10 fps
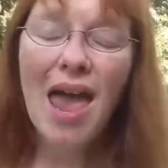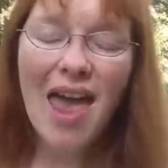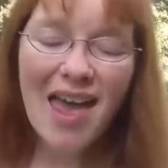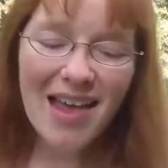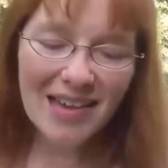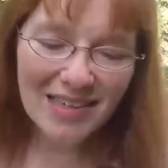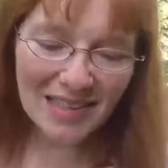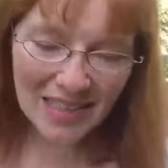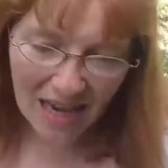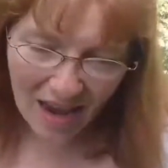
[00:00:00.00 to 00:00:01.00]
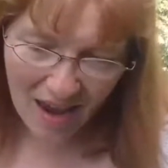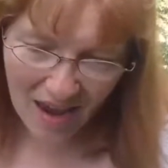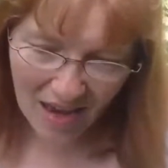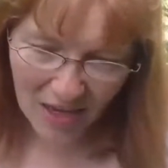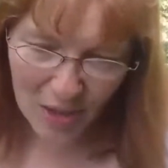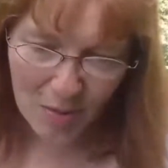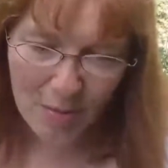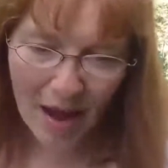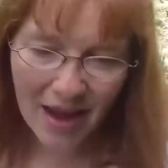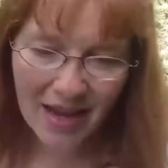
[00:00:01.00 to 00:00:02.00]
And,
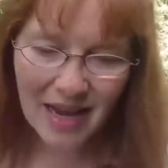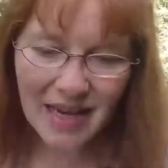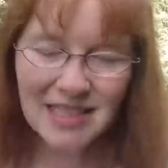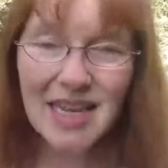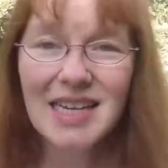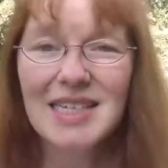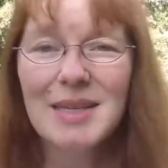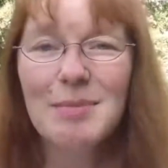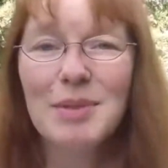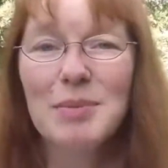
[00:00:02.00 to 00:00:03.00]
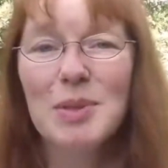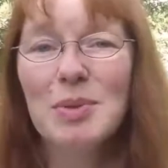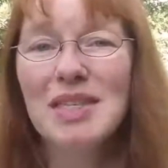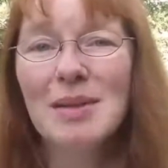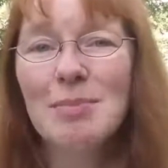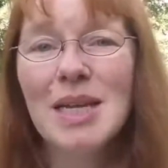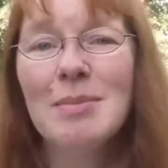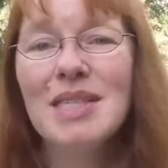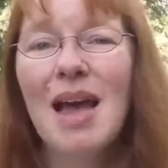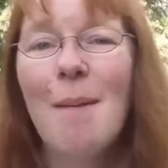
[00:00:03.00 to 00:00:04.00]
my anxiety symptoms would
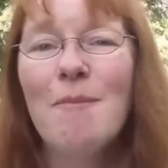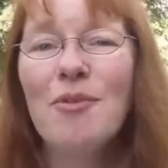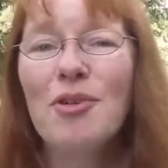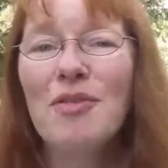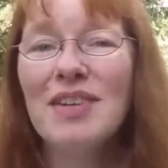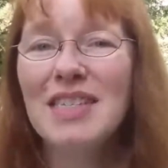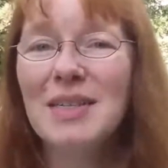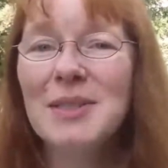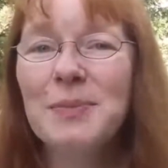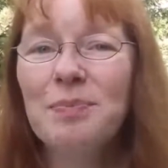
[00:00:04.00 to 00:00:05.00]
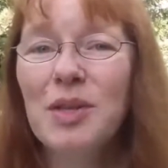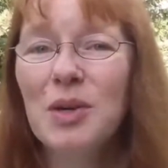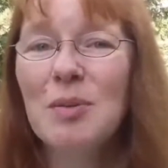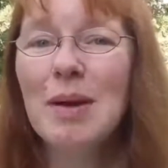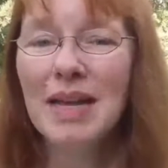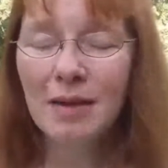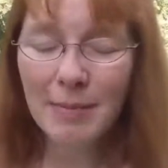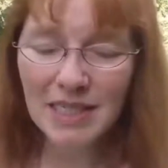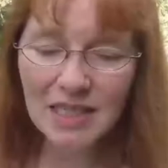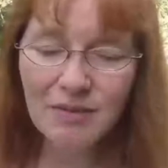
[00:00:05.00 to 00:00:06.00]
sometimes come for a visit,
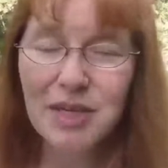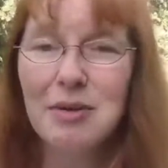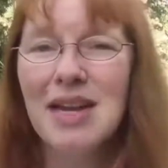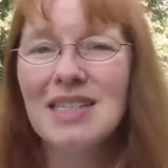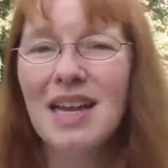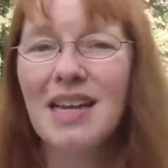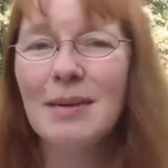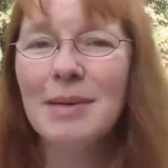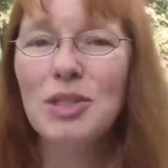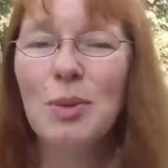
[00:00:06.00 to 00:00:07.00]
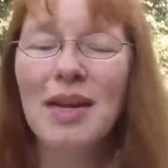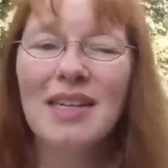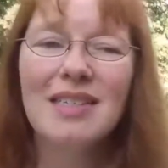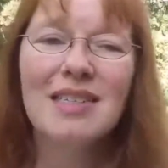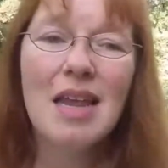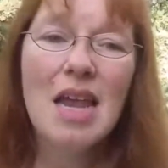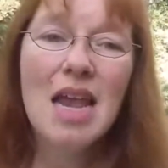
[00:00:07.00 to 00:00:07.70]
my severe anxiety in my 20s.